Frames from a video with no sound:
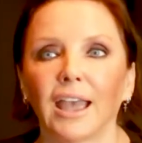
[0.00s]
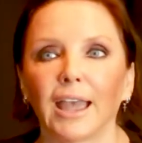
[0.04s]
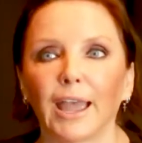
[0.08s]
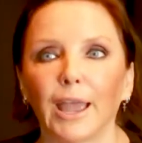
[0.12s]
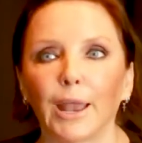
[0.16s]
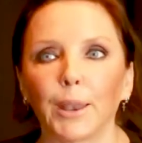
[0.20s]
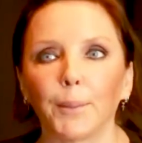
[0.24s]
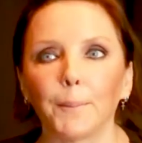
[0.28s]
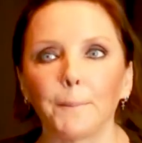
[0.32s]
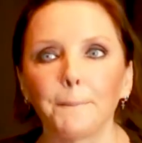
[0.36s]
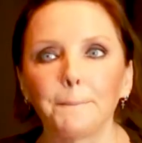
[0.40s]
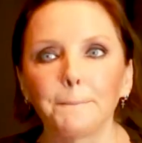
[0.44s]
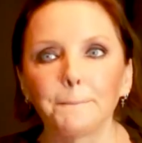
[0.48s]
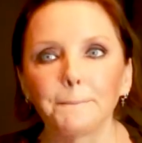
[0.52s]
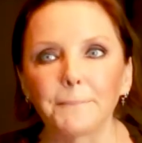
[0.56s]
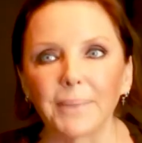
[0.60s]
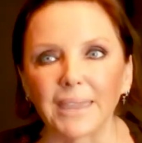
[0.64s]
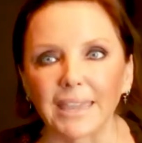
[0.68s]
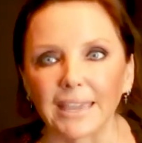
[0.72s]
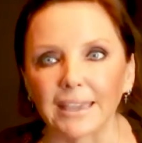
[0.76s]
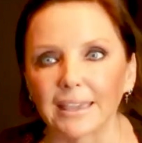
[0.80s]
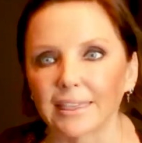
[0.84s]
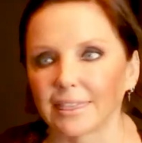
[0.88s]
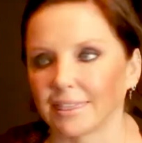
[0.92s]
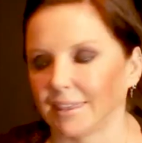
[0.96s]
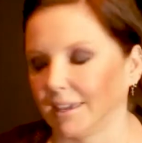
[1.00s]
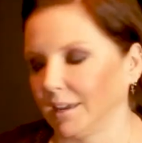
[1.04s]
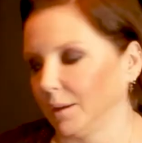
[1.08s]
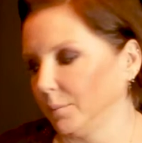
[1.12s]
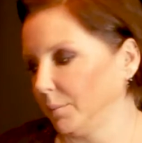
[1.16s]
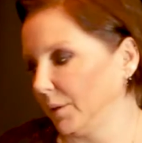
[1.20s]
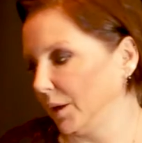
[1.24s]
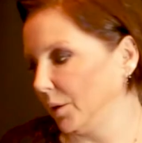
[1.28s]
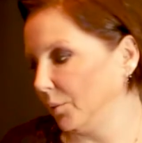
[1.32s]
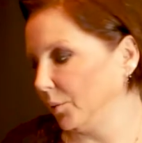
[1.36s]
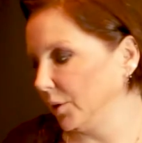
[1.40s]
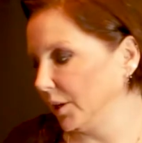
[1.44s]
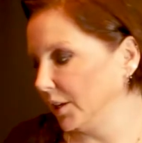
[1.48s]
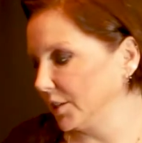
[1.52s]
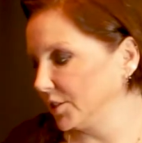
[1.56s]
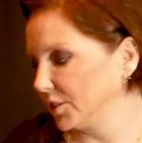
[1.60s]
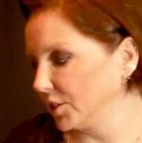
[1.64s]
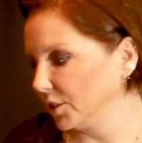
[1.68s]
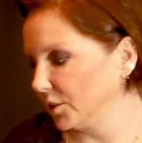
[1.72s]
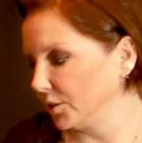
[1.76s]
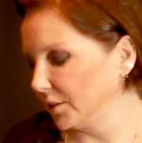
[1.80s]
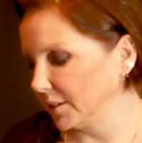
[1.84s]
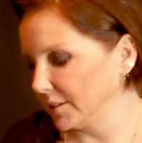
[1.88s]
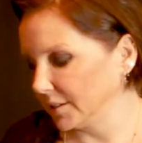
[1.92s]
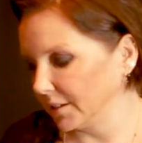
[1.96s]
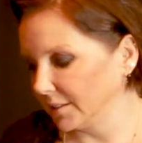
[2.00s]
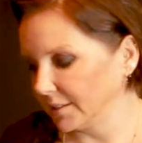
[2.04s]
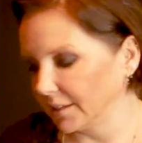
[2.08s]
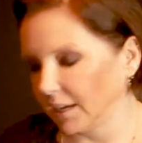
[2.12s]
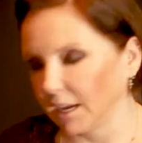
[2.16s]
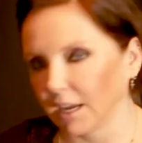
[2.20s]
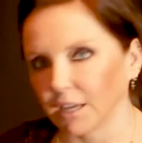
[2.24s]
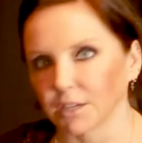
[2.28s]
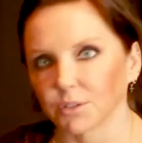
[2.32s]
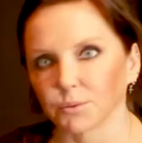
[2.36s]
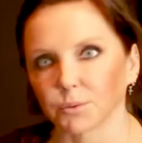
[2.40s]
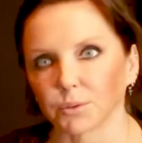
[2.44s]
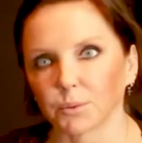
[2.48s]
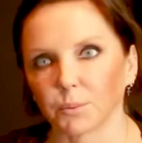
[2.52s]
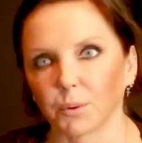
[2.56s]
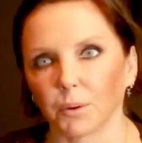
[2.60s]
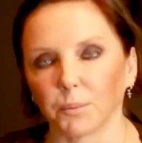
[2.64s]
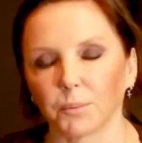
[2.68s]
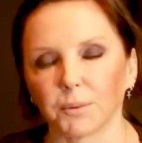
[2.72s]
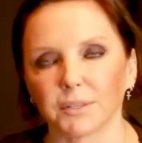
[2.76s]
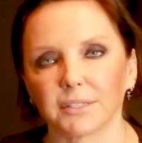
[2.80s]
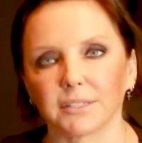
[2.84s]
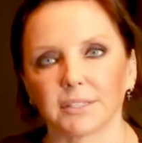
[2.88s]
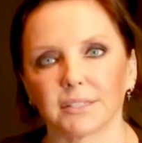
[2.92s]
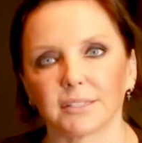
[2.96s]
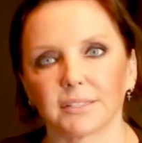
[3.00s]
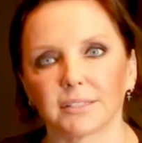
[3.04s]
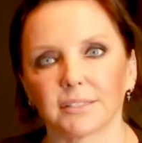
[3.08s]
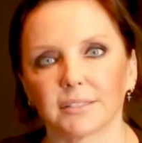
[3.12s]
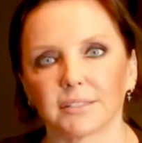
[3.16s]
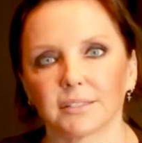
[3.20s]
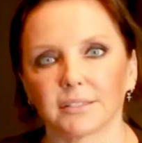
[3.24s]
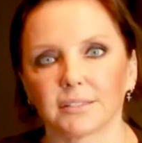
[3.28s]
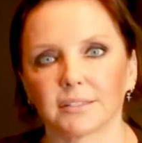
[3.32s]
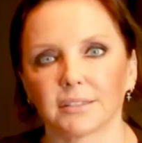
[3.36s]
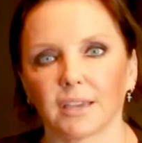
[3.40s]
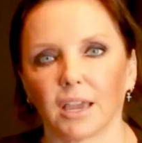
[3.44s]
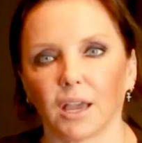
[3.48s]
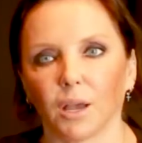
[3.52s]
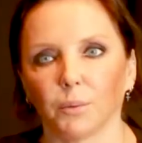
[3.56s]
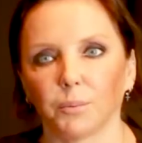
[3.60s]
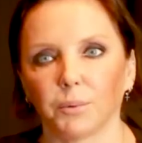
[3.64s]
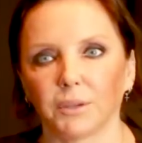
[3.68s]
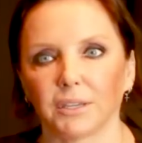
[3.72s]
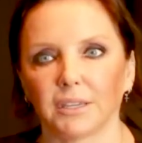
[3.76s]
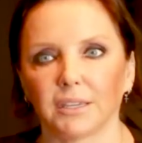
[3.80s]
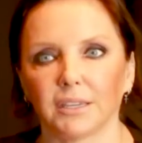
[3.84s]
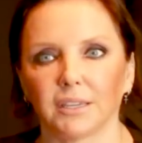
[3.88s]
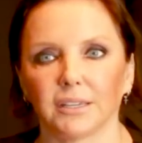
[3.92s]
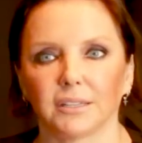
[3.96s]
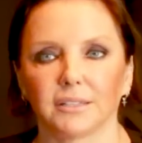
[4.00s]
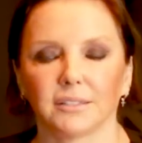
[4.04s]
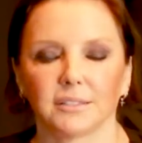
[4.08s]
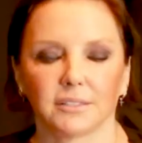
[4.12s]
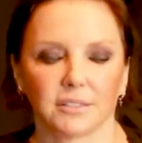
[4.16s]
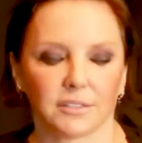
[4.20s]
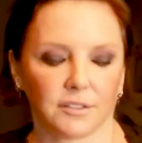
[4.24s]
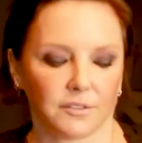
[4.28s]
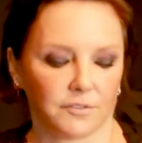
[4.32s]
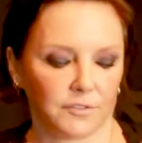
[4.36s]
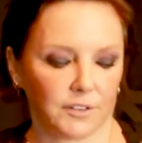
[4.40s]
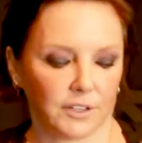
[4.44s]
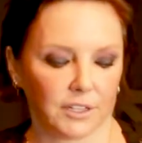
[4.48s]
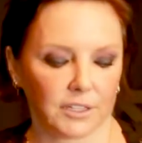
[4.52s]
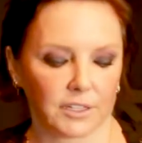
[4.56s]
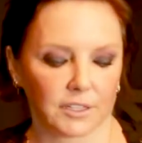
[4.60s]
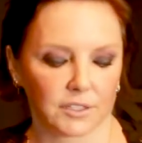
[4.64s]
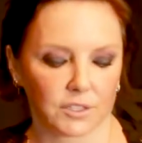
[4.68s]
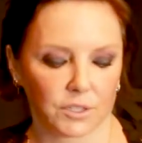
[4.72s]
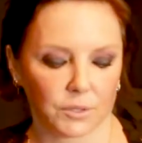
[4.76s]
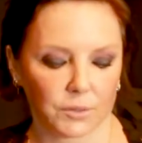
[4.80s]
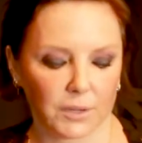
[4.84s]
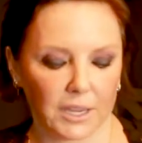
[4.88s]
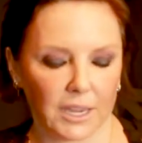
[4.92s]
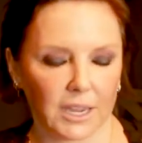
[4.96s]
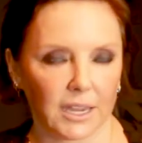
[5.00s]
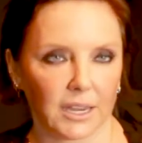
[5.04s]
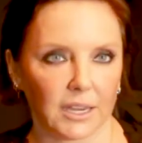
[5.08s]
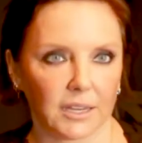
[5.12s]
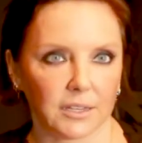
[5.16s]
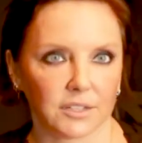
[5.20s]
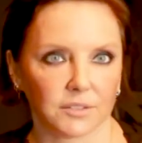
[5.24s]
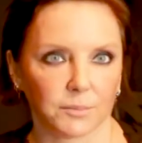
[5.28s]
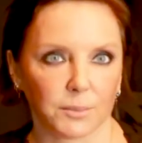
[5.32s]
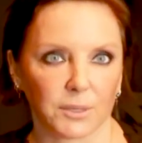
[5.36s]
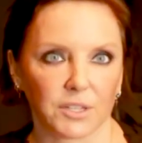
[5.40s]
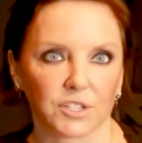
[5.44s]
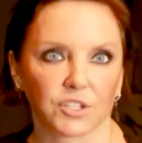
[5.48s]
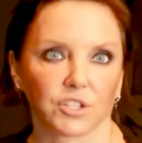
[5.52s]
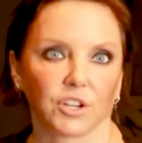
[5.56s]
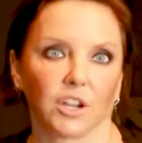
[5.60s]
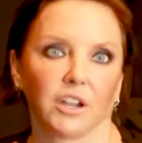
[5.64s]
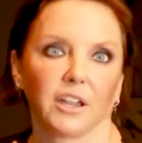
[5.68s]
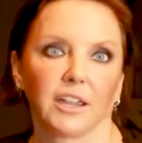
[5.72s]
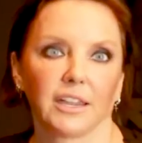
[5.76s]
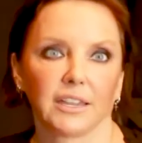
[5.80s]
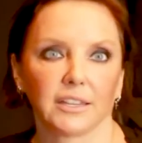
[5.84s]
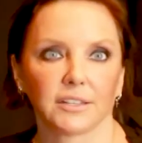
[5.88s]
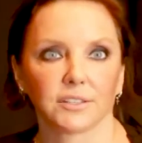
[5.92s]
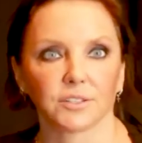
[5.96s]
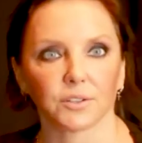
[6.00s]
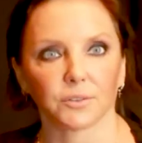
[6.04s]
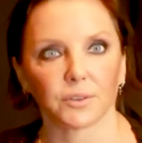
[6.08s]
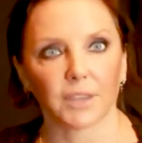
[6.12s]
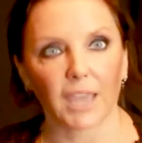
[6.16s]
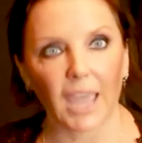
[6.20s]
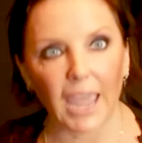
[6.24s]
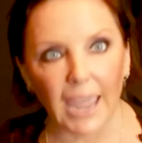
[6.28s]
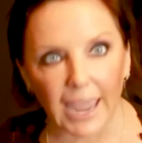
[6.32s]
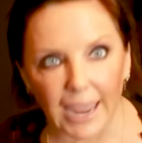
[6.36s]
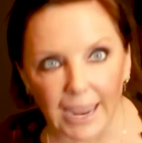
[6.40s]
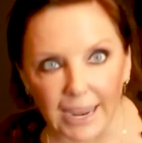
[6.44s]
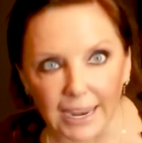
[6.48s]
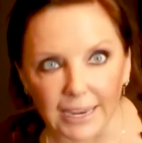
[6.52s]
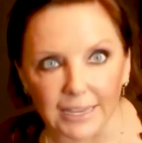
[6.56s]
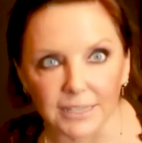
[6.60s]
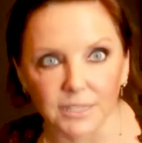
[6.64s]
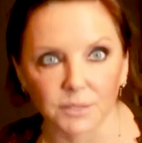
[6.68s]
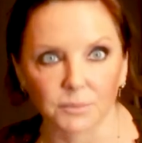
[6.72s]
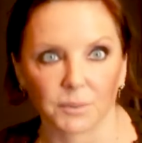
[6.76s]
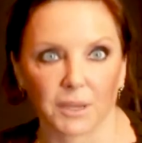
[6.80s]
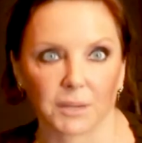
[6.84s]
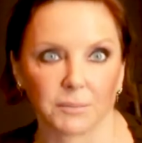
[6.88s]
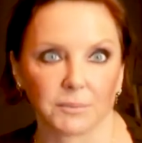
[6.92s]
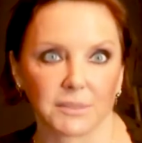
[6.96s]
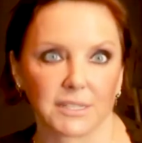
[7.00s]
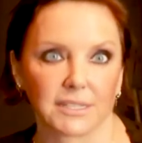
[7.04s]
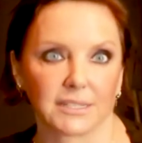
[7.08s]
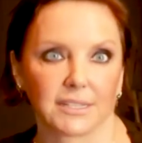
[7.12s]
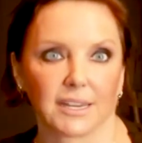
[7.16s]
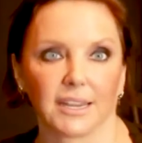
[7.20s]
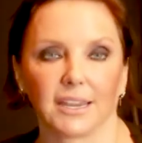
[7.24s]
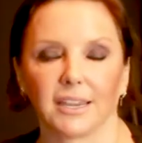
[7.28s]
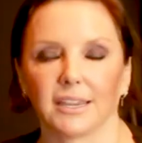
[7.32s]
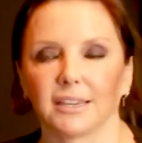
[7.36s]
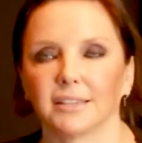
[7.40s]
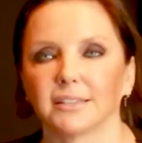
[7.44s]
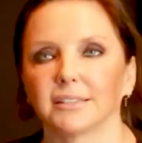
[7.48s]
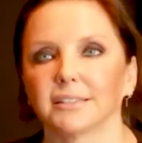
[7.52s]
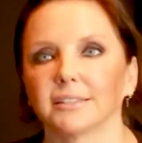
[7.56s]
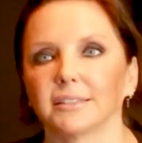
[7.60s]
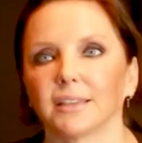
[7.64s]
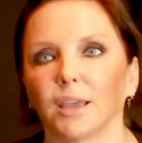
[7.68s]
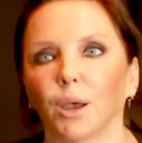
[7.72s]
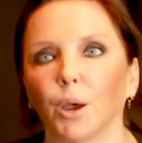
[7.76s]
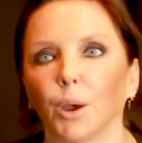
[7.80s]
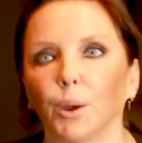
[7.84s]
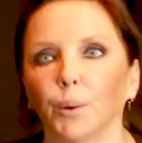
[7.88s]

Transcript: And a big thing about what I do, as I said, with puppets, is helping kids to feel like it's okay to be shy. It's okay to make mistakes.